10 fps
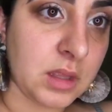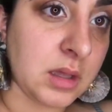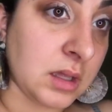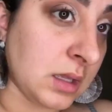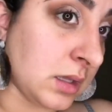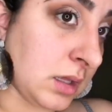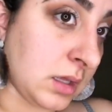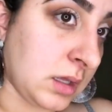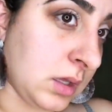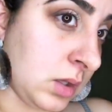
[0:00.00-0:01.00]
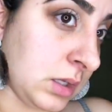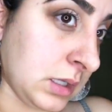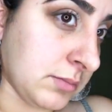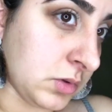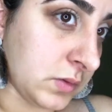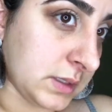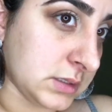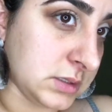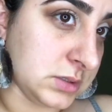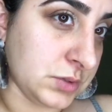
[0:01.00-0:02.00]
I am going to